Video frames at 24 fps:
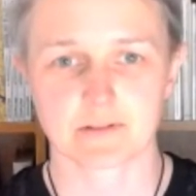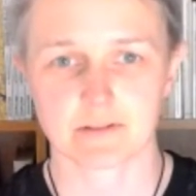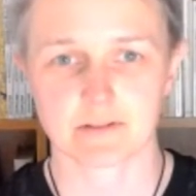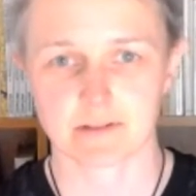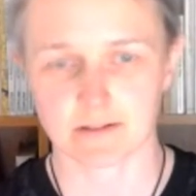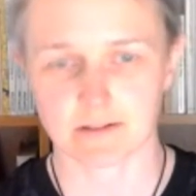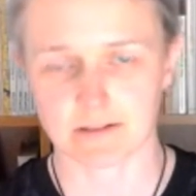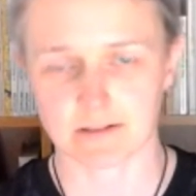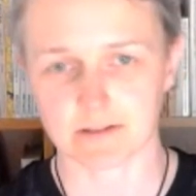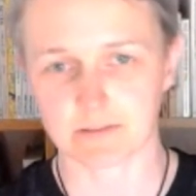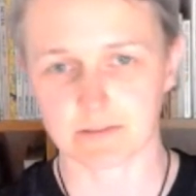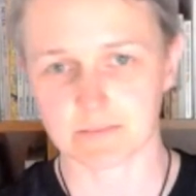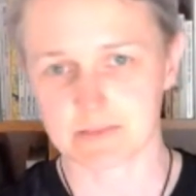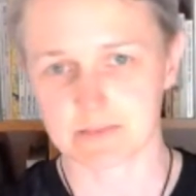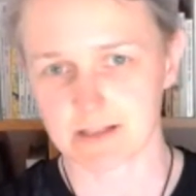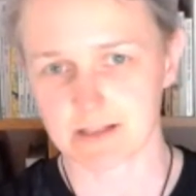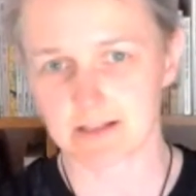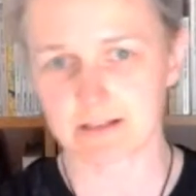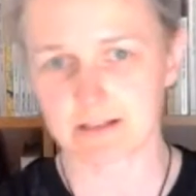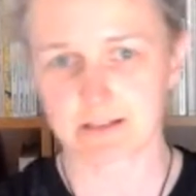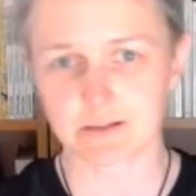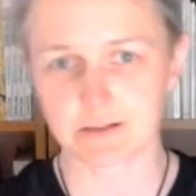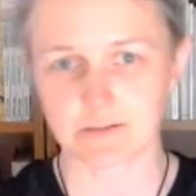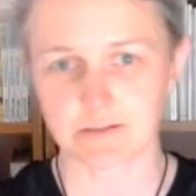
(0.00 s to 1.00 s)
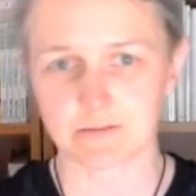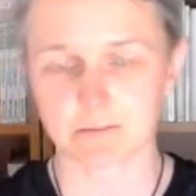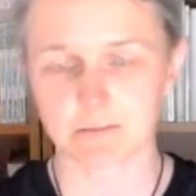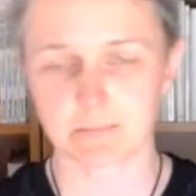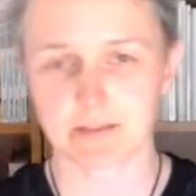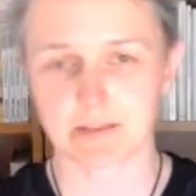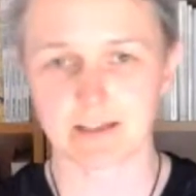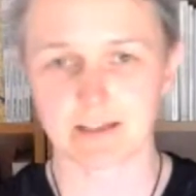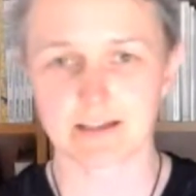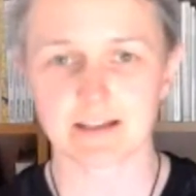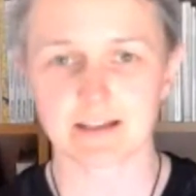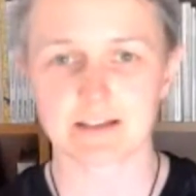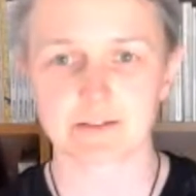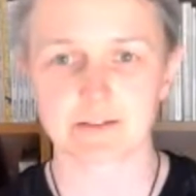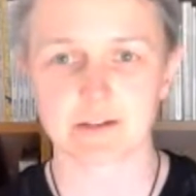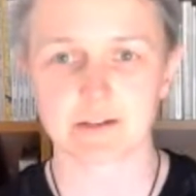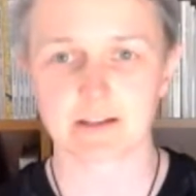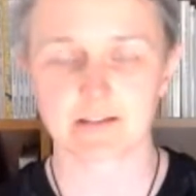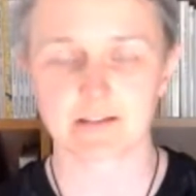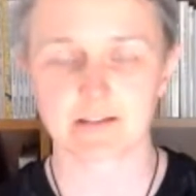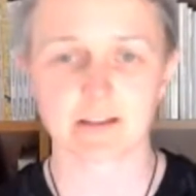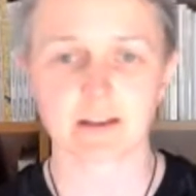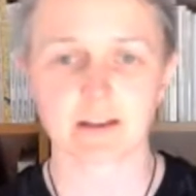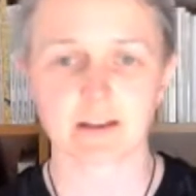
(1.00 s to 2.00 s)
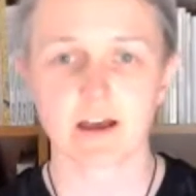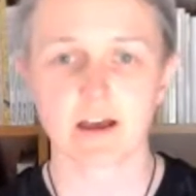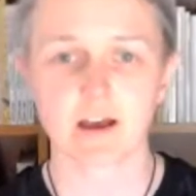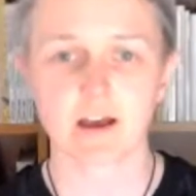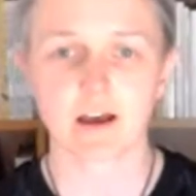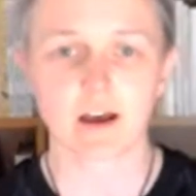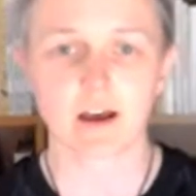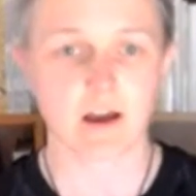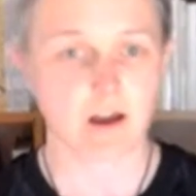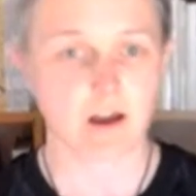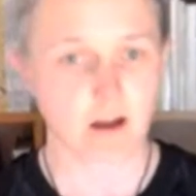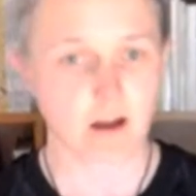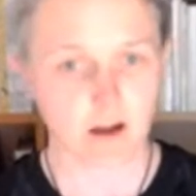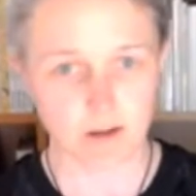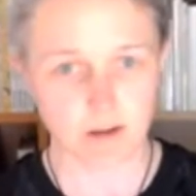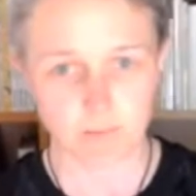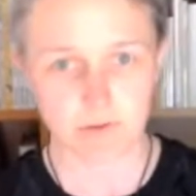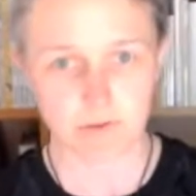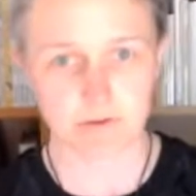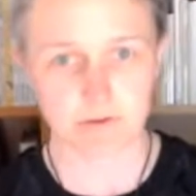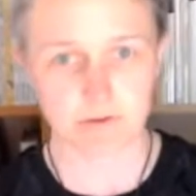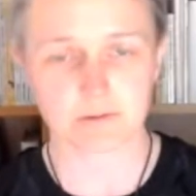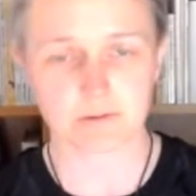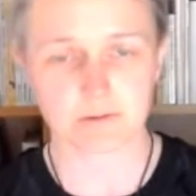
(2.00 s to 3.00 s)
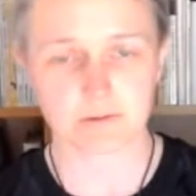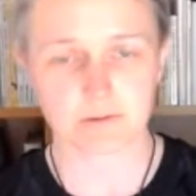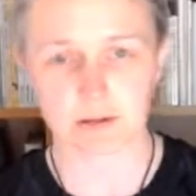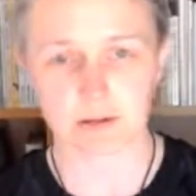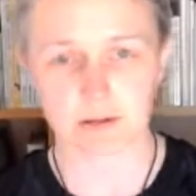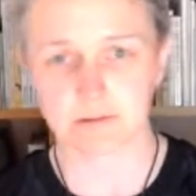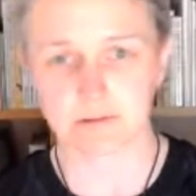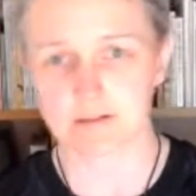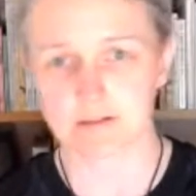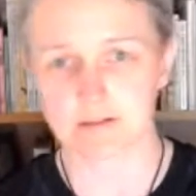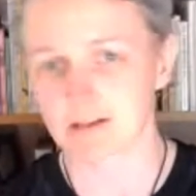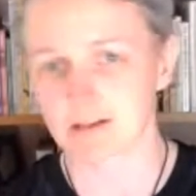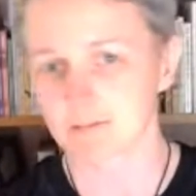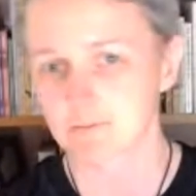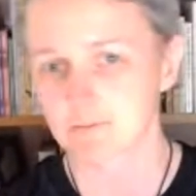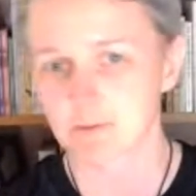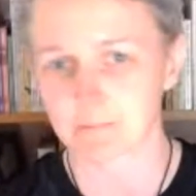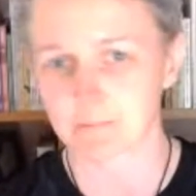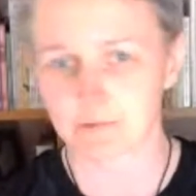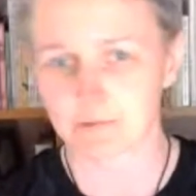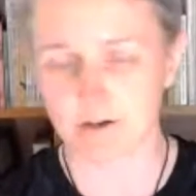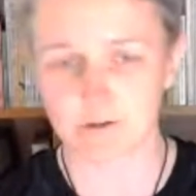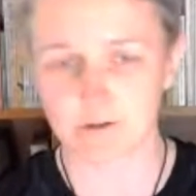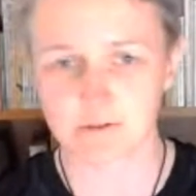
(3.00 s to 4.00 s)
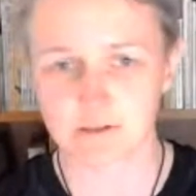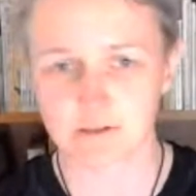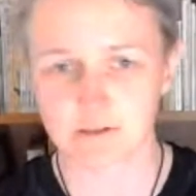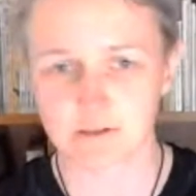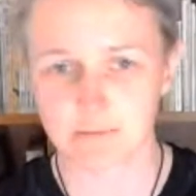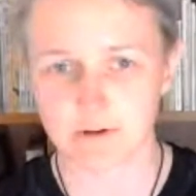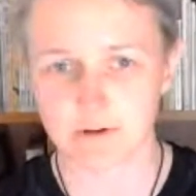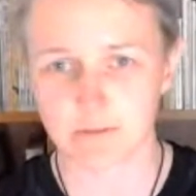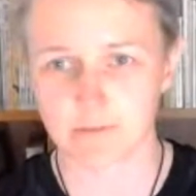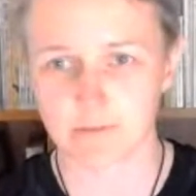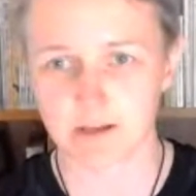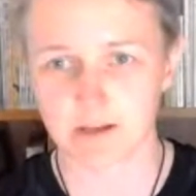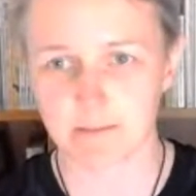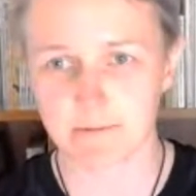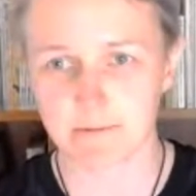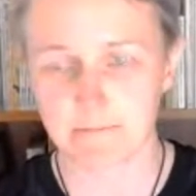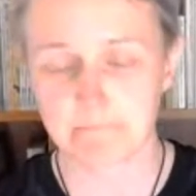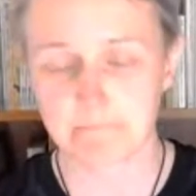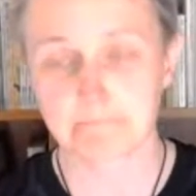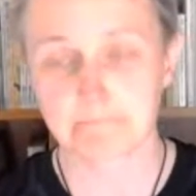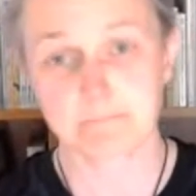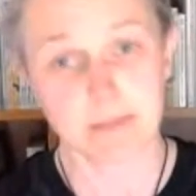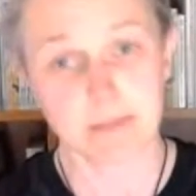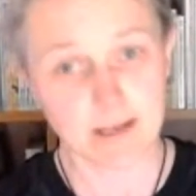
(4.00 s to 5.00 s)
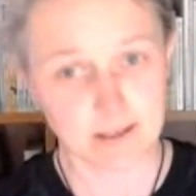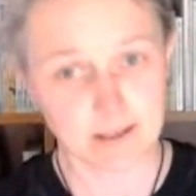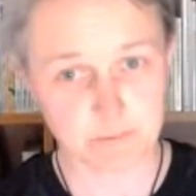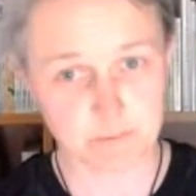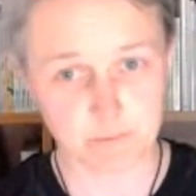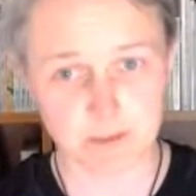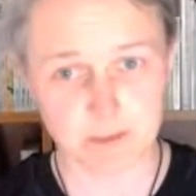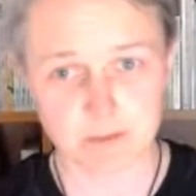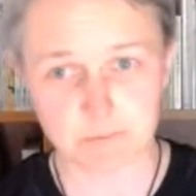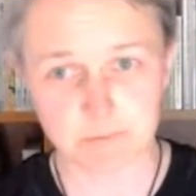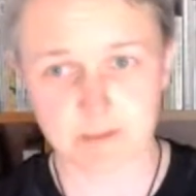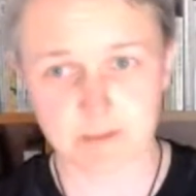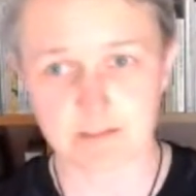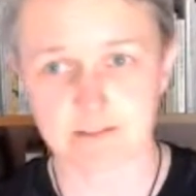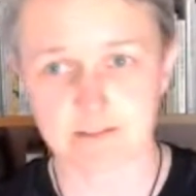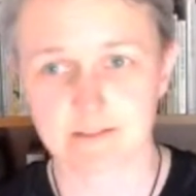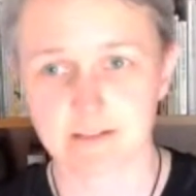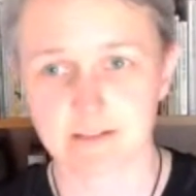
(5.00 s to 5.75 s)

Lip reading: telling you from beginning to end how we thought about this, how we approached the problem, and where we ended up.